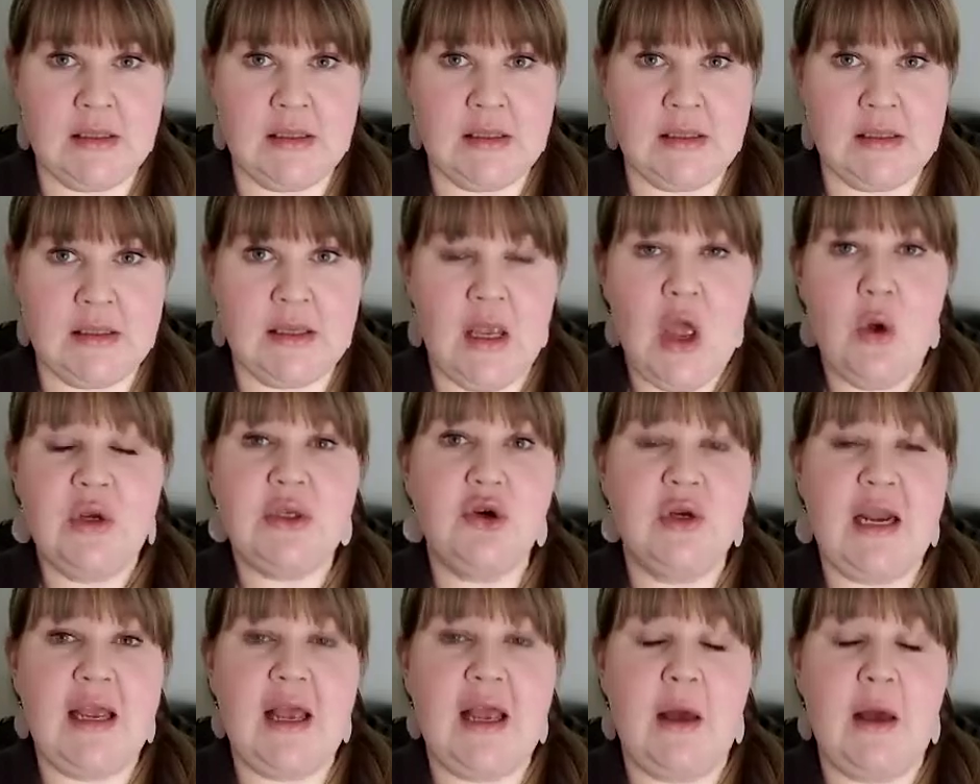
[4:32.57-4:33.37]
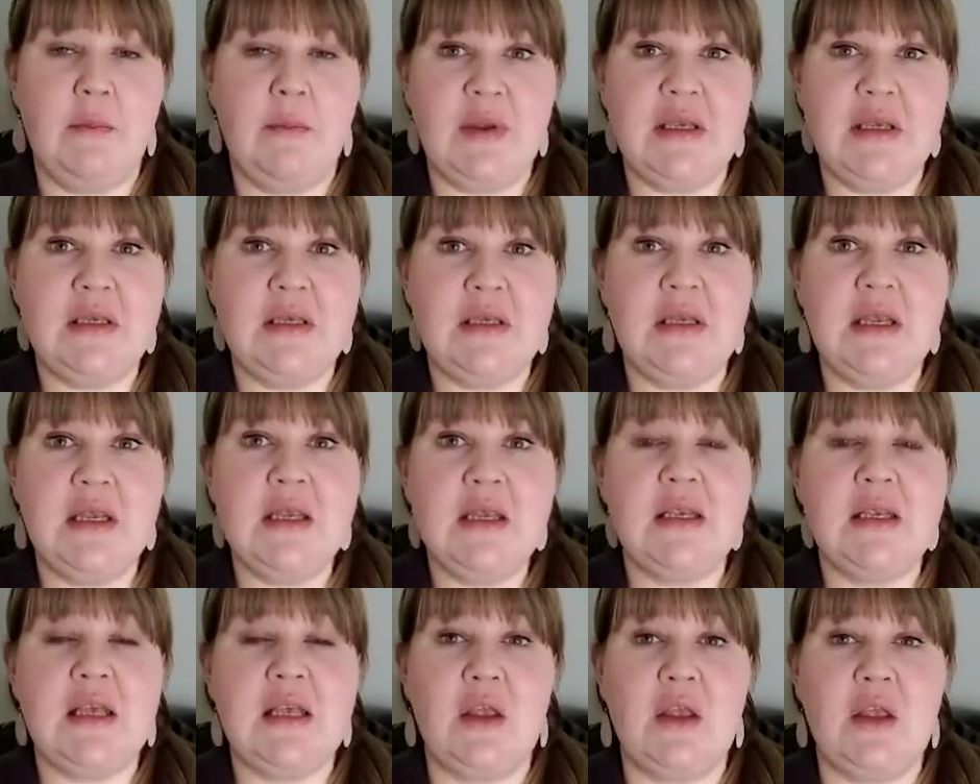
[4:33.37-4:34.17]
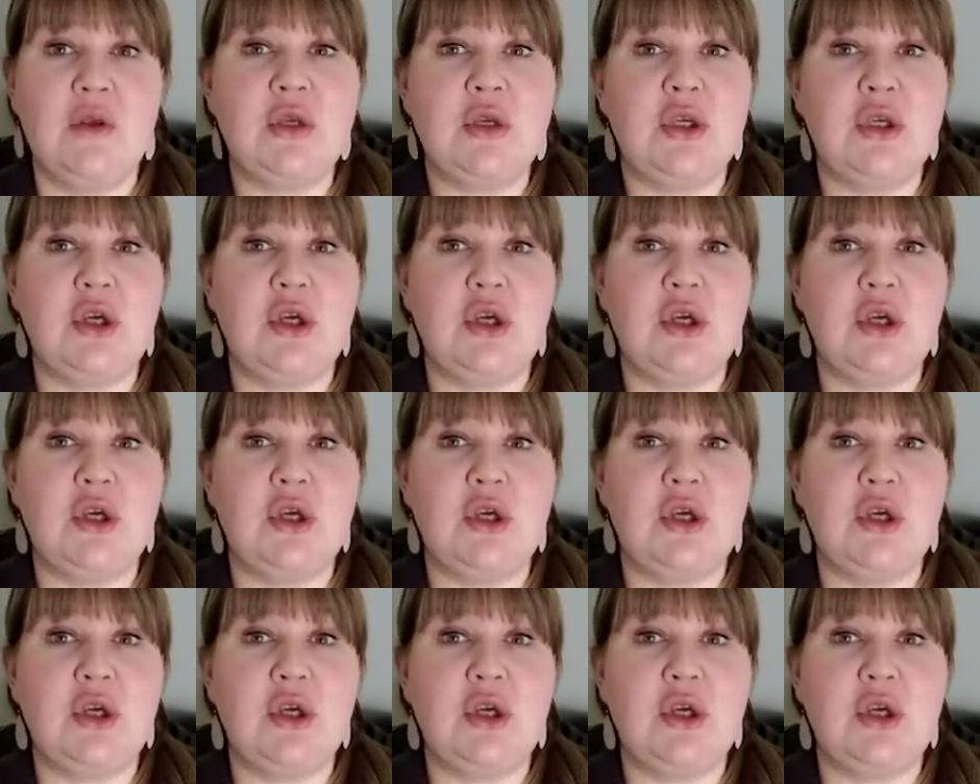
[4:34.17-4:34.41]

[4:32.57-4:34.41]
we start creating a business